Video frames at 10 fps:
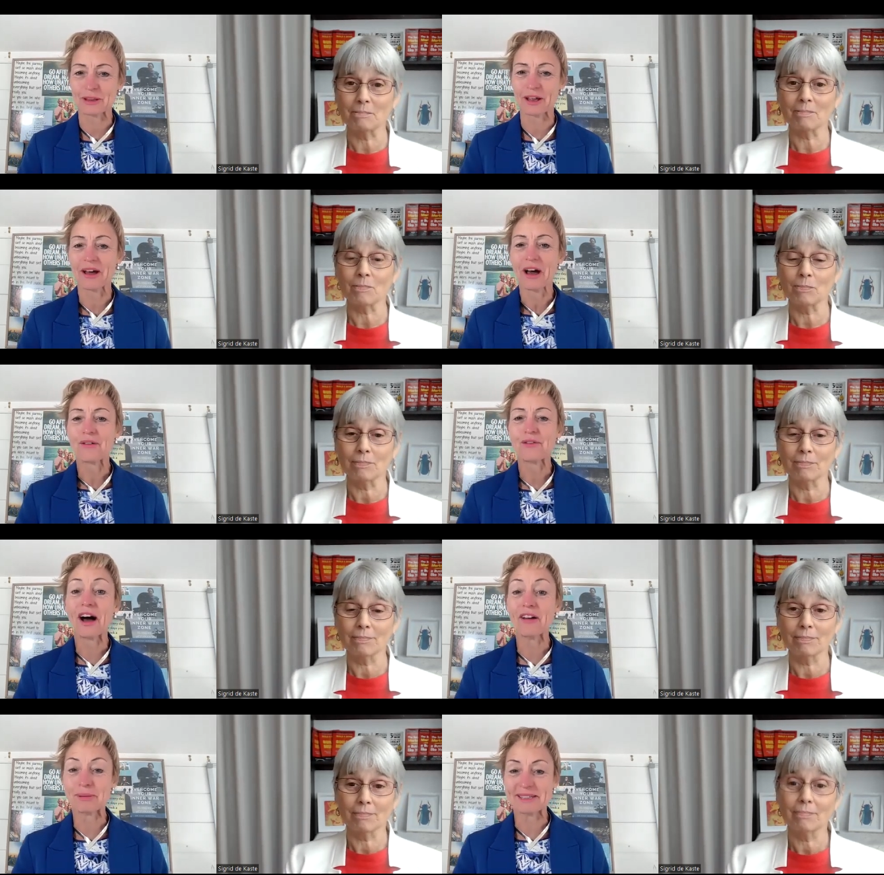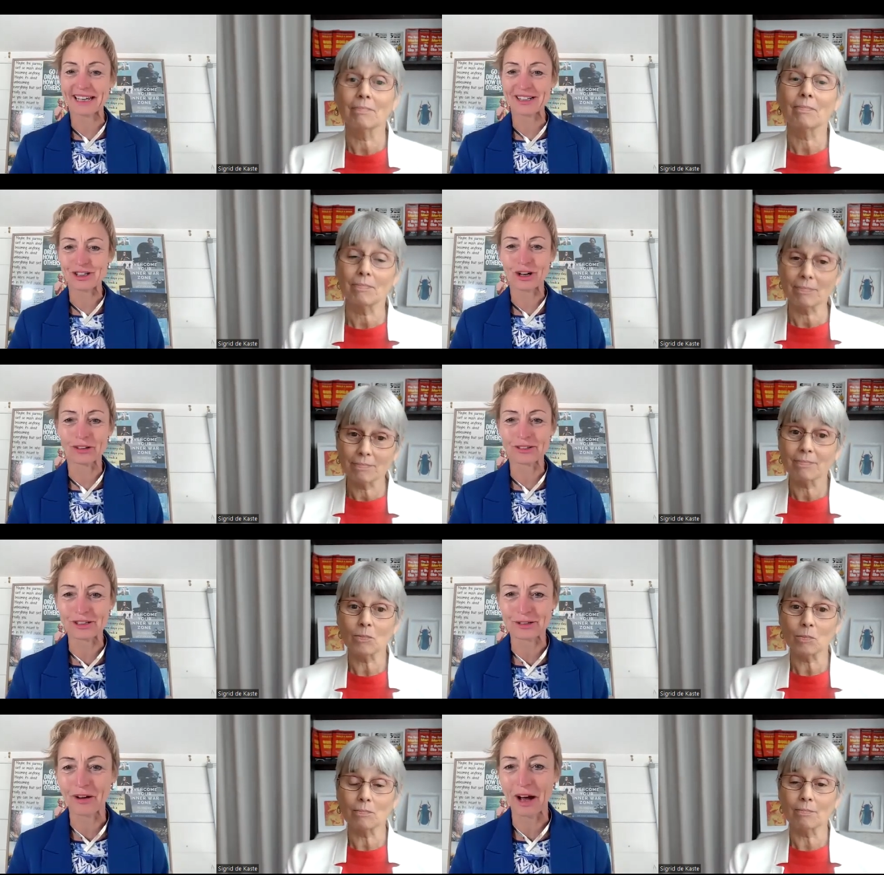Speaker 1: with a 5% chance of
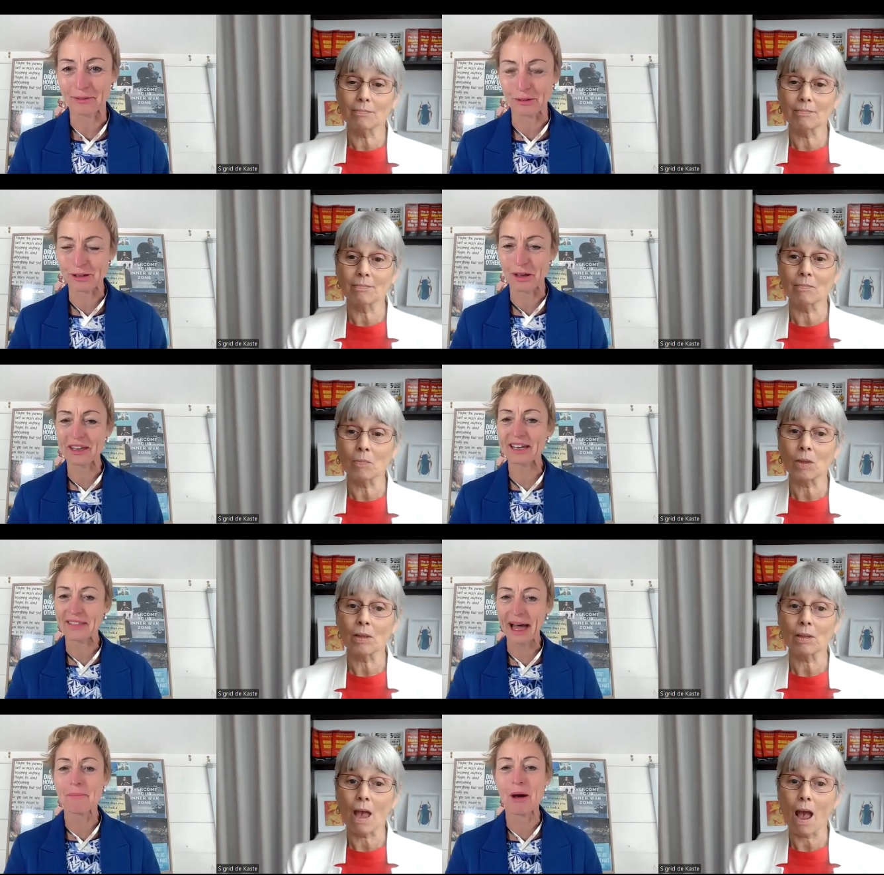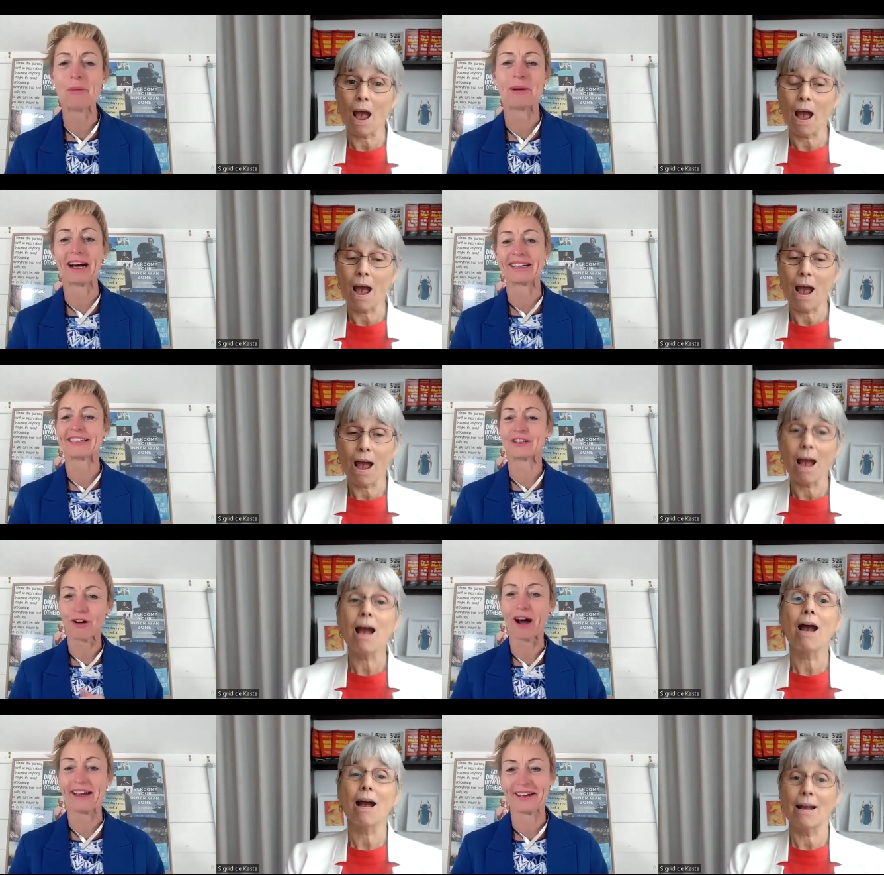survival. So I think at that moment I said,
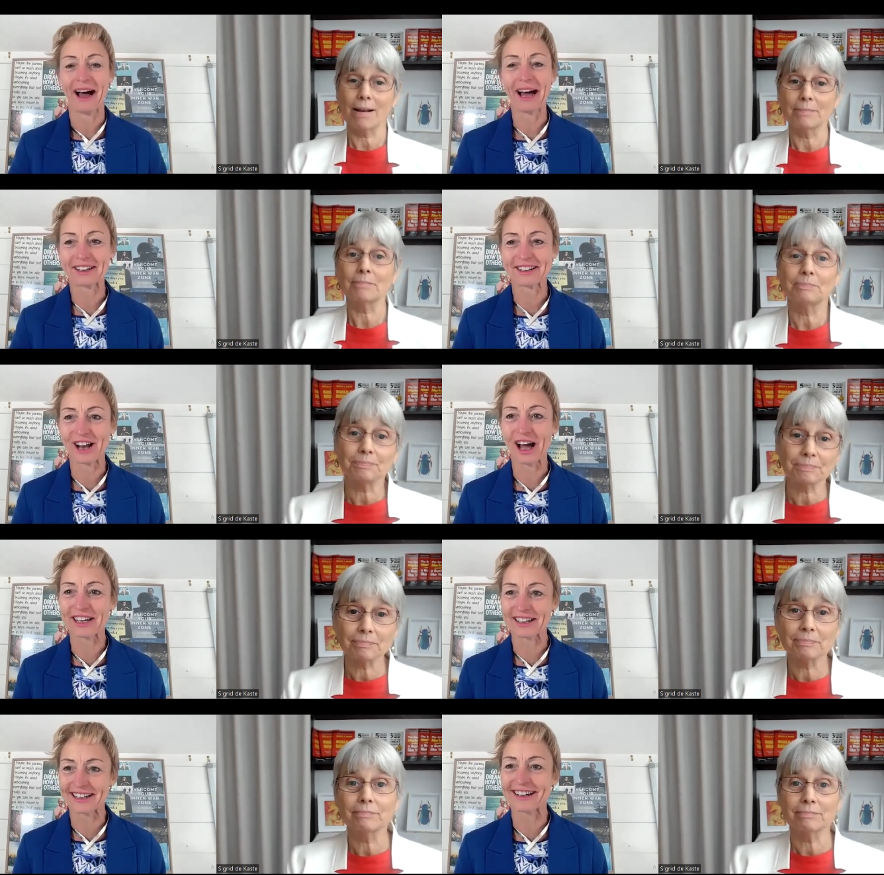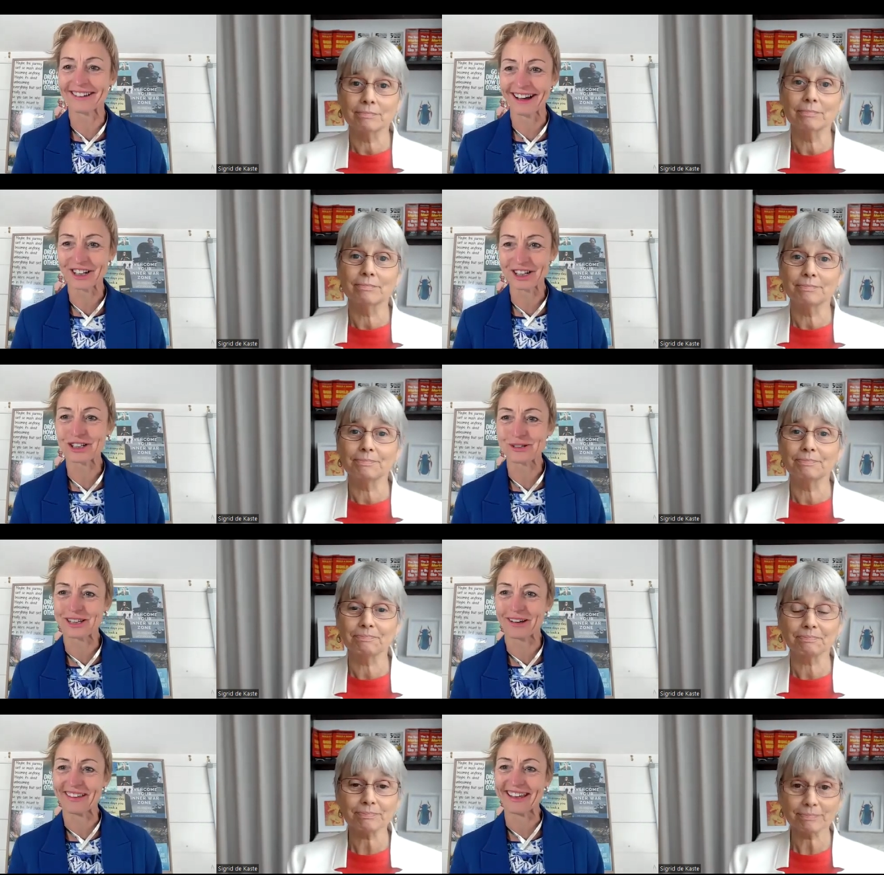right, I'm gonna, I'm gonna, I'm gonna do
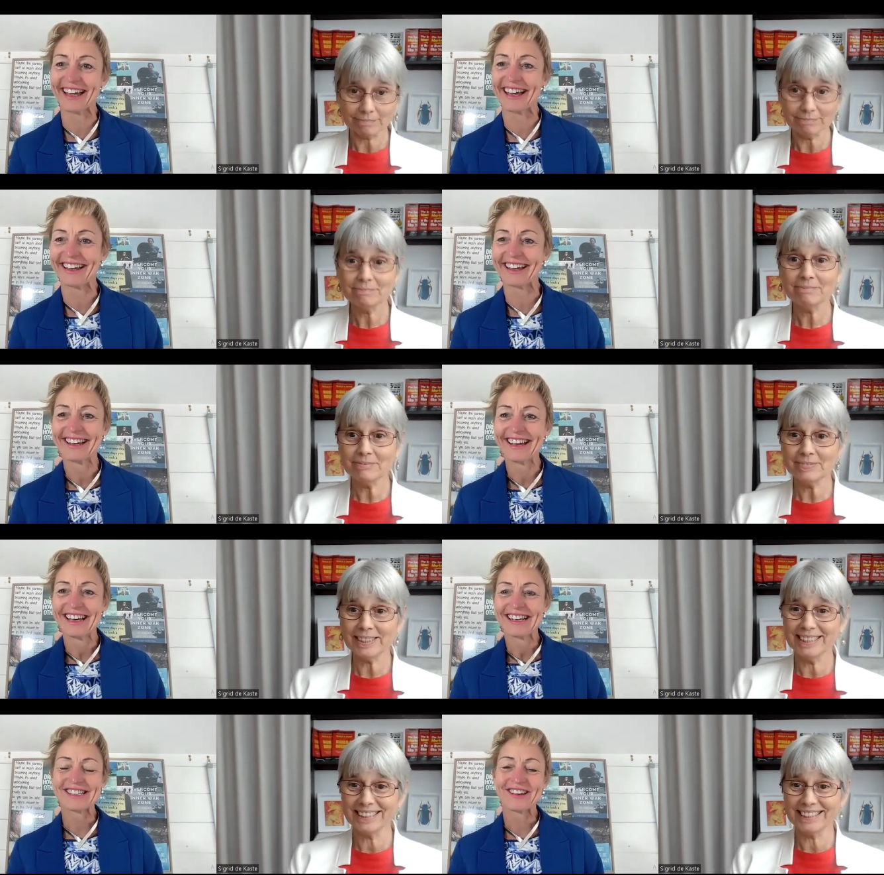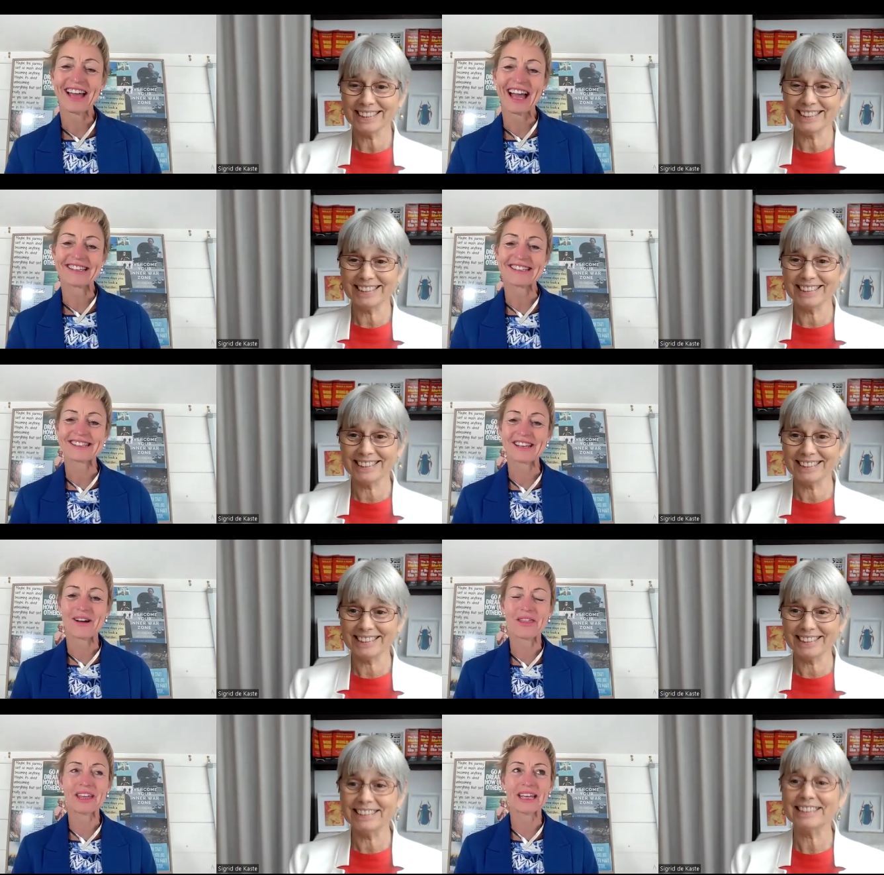something here. So yes, so
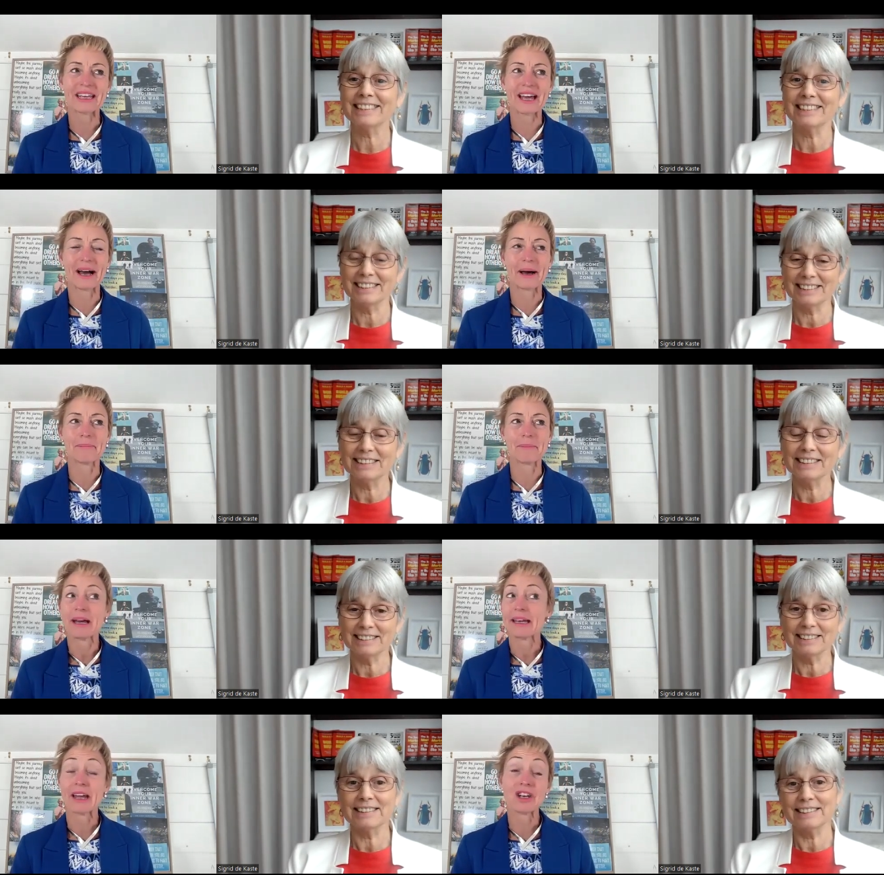I think um, yeah,